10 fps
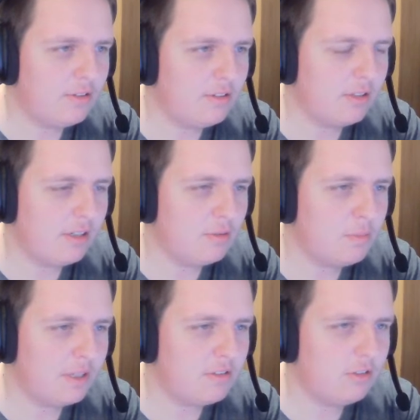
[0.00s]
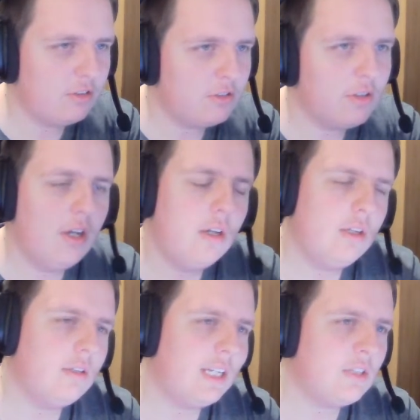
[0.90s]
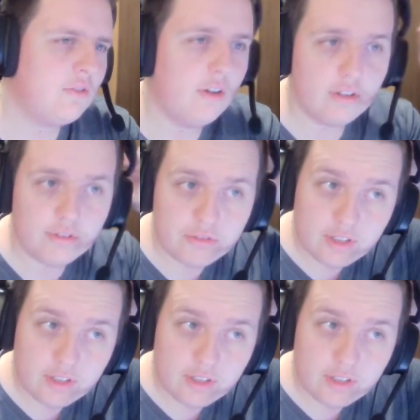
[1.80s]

so that it was best to just. That's fair enough.